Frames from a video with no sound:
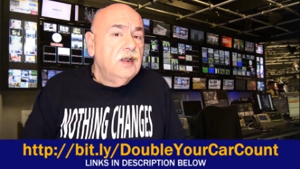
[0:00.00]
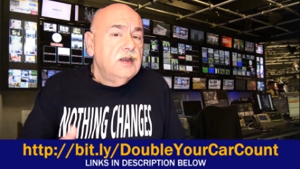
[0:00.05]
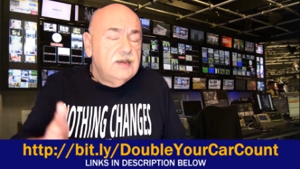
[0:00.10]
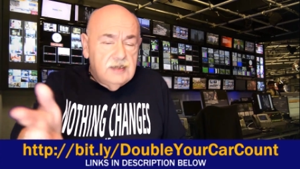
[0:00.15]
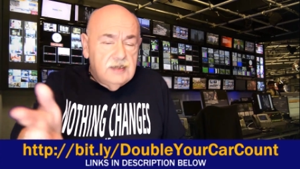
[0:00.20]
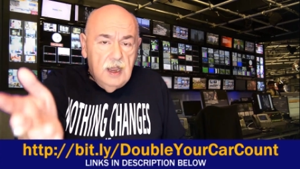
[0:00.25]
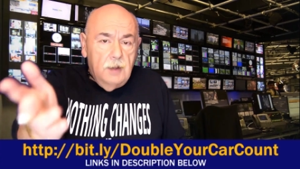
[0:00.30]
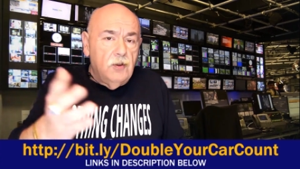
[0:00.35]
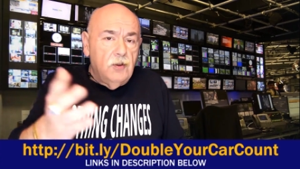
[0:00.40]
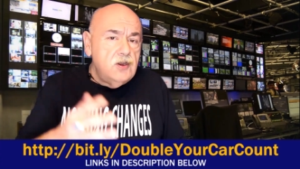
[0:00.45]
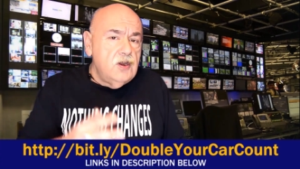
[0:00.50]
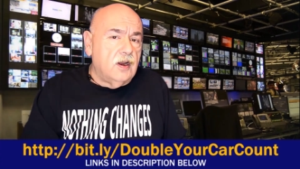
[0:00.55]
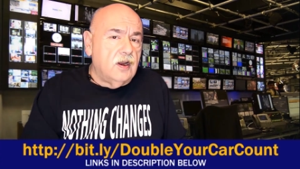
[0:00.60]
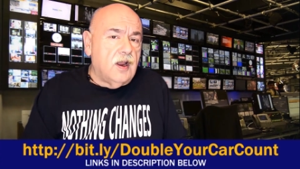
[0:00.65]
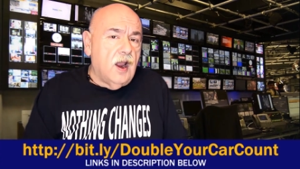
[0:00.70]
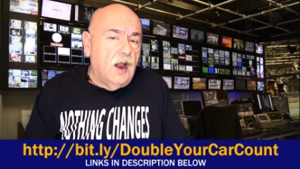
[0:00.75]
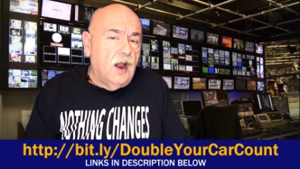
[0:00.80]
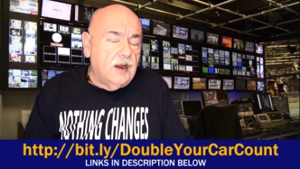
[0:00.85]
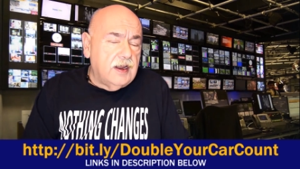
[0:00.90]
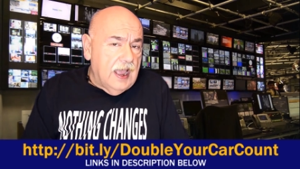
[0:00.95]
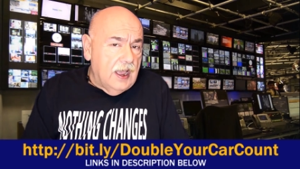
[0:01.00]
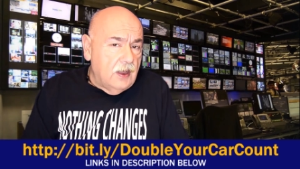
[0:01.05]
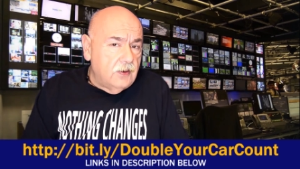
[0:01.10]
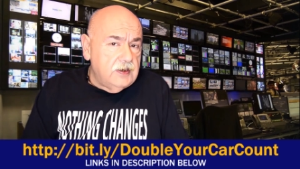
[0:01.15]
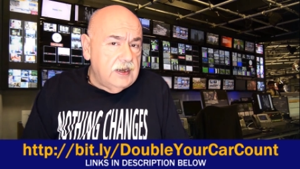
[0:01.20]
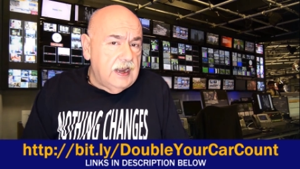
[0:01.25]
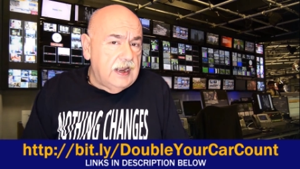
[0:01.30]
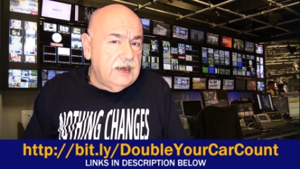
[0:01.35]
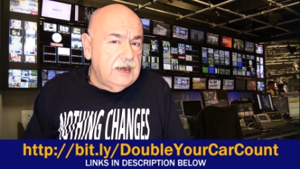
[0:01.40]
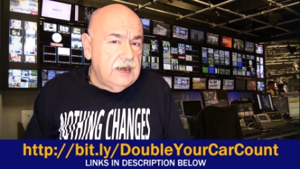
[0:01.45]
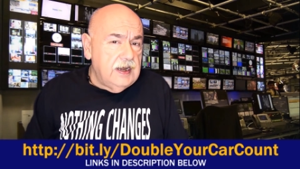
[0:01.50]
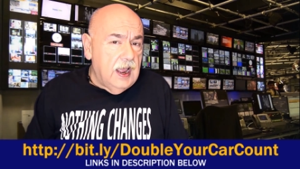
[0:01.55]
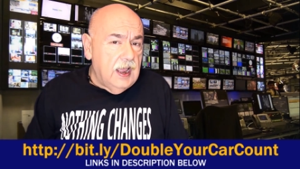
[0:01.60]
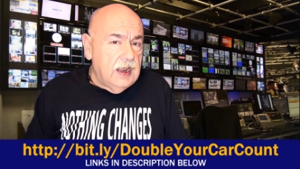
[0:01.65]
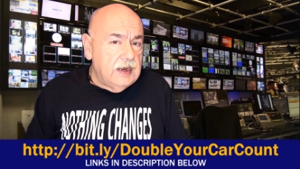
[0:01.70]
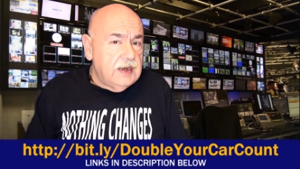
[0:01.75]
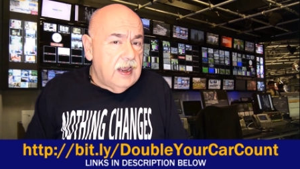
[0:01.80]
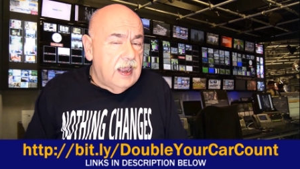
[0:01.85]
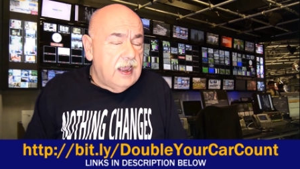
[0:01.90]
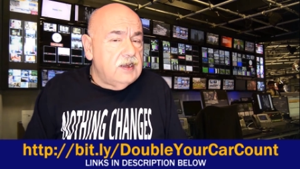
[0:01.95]
double your car count in
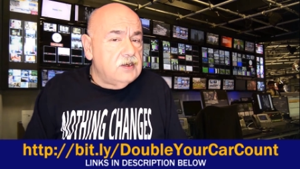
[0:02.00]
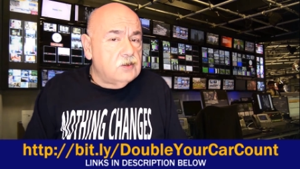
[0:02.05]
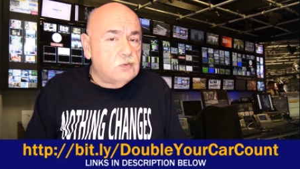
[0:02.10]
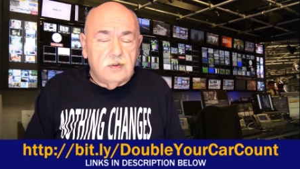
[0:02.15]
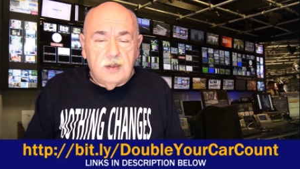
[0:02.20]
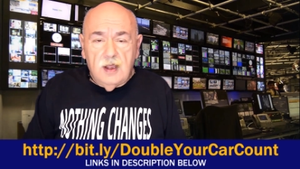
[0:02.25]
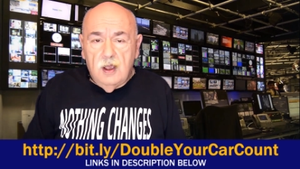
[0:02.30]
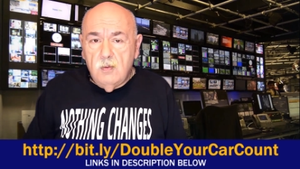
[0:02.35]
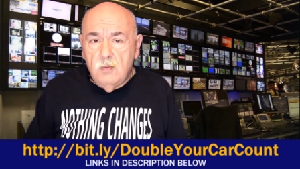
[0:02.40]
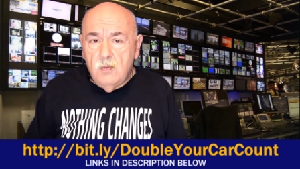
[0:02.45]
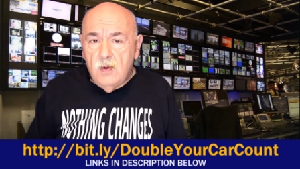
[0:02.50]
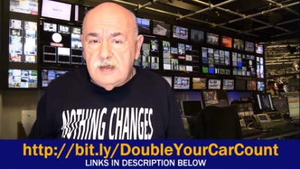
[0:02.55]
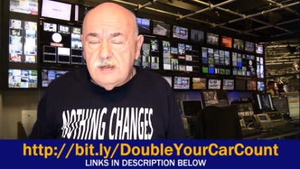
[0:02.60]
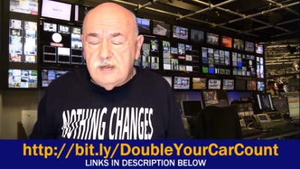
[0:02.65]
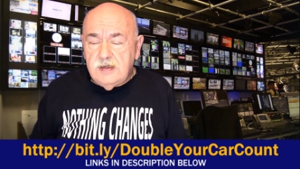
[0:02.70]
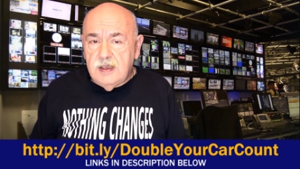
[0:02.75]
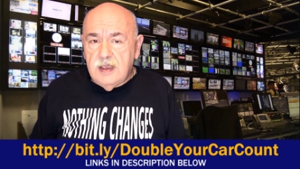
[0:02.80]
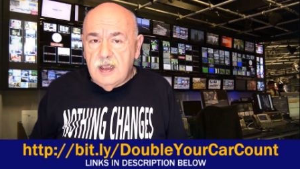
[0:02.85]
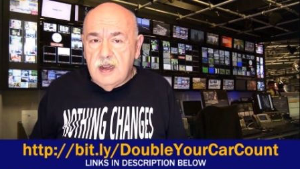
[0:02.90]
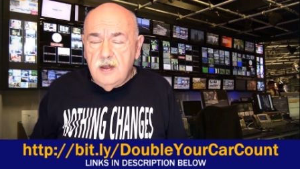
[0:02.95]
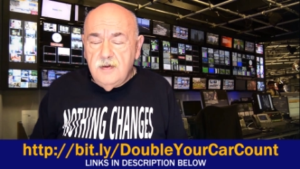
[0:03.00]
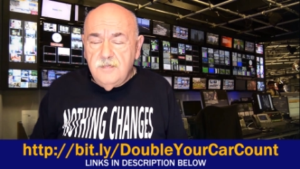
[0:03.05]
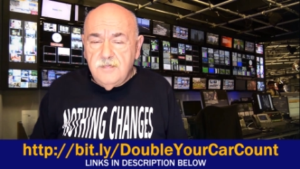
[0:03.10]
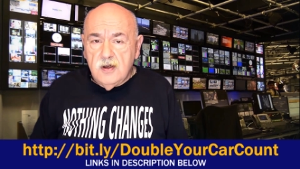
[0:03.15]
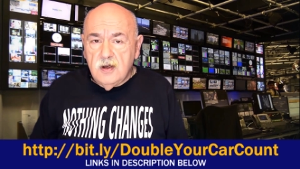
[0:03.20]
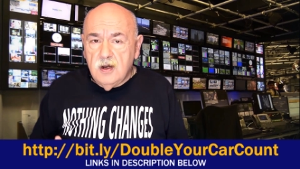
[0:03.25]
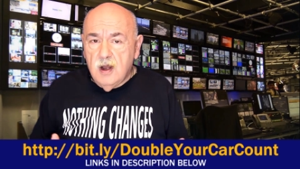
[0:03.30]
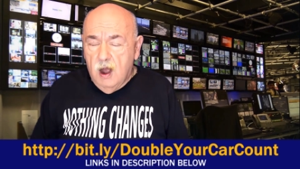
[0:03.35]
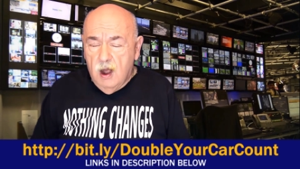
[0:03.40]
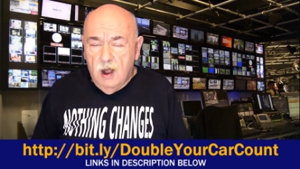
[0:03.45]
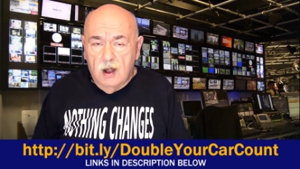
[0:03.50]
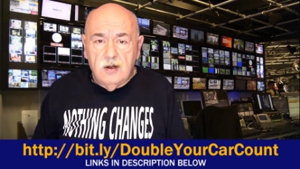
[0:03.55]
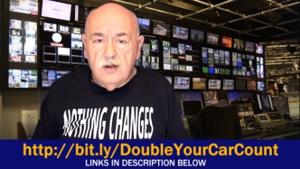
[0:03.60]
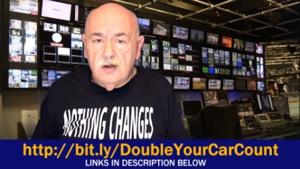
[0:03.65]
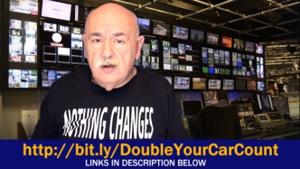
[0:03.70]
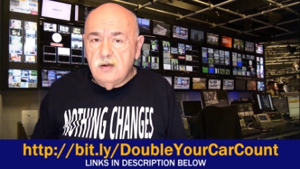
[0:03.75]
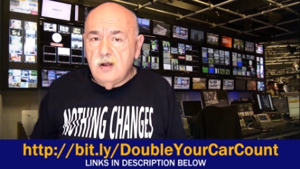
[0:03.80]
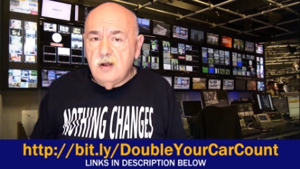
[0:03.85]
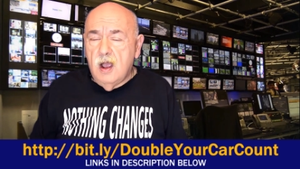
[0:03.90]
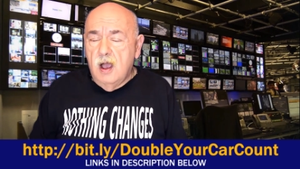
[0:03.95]
89 days without wasting any of your
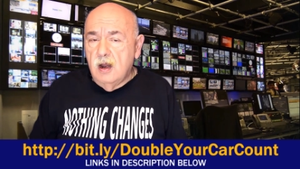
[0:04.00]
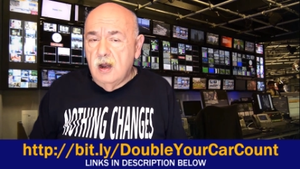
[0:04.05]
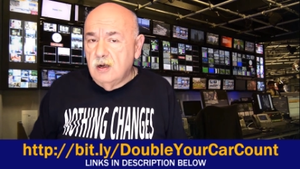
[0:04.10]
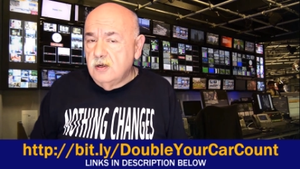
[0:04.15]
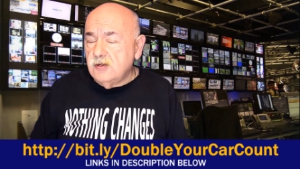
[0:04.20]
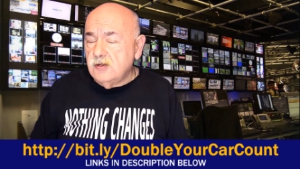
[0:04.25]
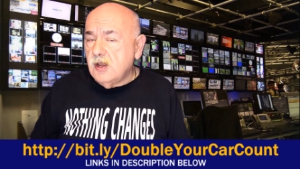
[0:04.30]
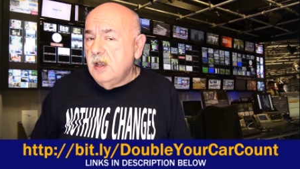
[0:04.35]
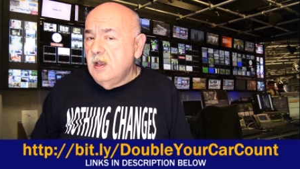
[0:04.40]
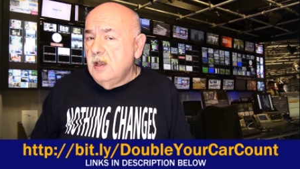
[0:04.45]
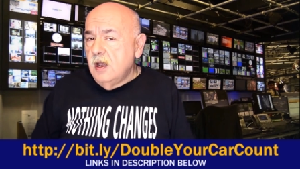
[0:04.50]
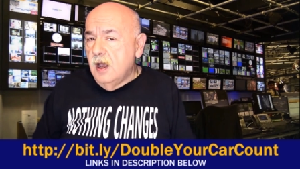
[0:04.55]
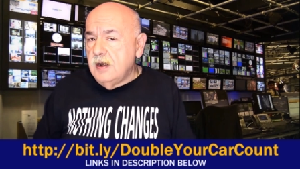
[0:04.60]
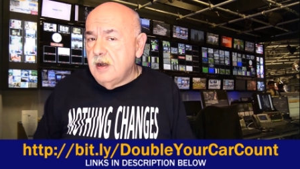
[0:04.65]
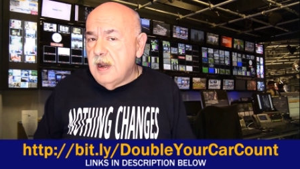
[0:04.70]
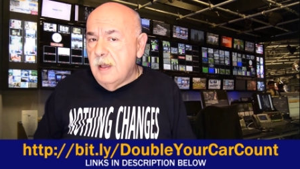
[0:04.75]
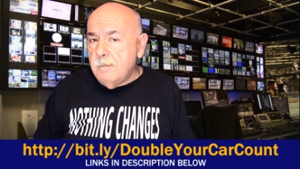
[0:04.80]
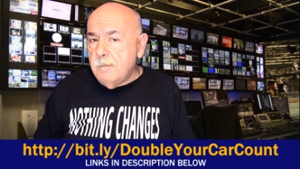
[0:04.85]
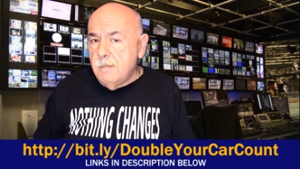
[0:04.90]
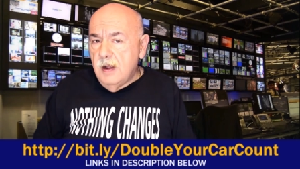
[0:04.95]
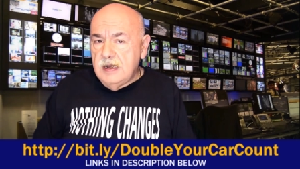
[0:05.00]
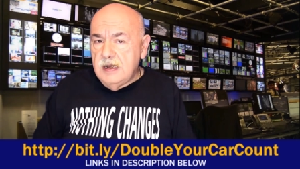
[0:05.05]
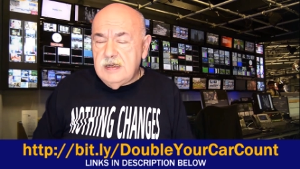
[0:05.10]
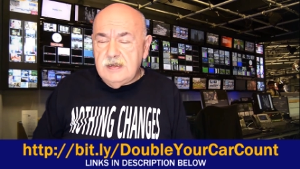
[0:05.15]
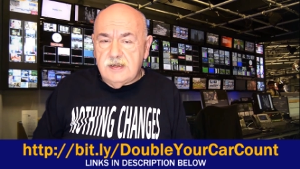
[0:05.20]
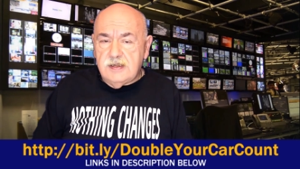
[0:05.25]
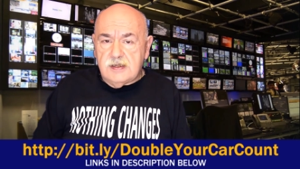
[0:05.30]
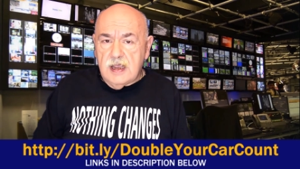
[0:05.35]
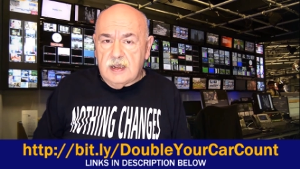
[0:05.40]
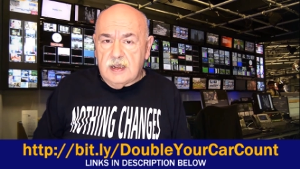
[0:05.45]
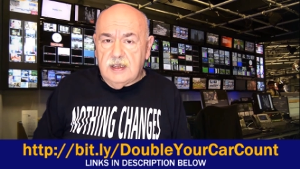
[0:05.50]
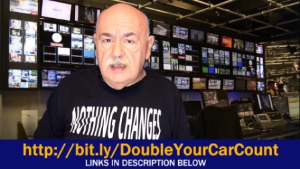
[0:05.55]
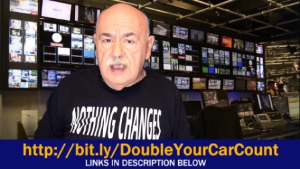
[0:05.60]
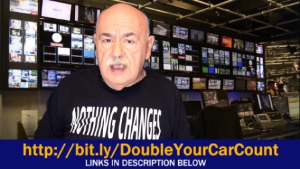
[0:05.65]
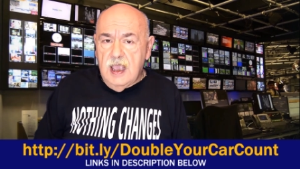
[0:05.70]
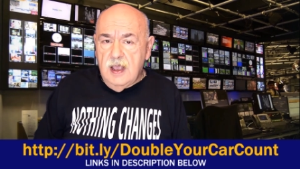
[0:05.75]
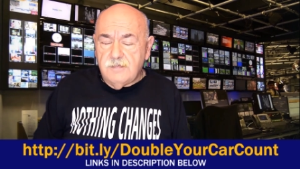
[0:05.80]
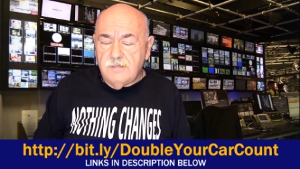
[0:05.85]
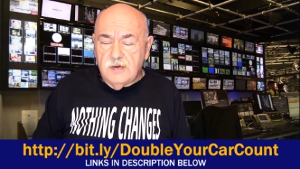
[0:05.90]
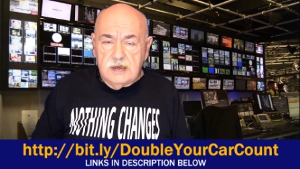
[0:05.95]
hard-earned dollars on that money-sucking
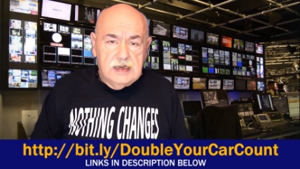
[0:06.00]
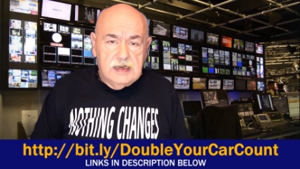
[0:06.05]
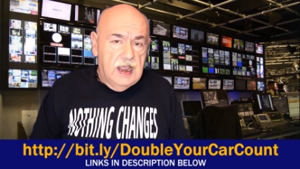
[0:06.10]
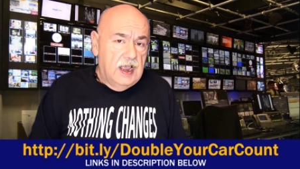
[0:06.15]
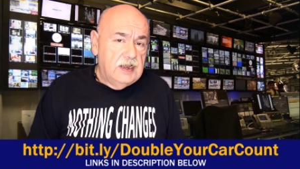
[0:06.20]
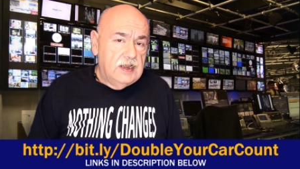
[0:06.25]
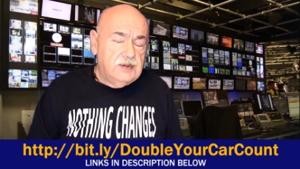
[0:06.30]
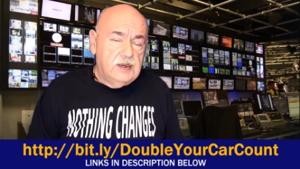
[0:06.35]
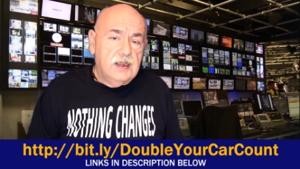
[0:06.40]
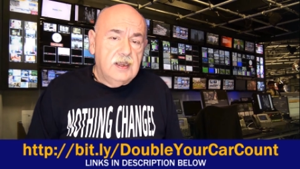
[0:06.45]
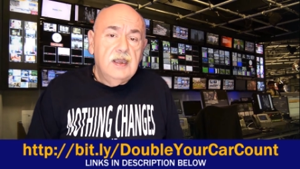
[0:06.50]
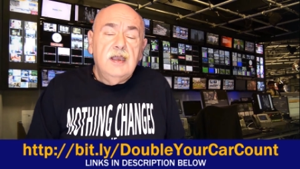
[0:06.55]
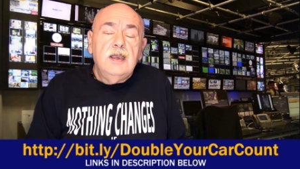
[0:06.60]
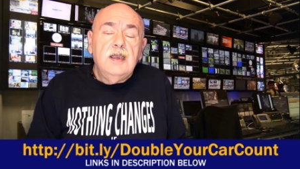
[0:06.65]
advertising.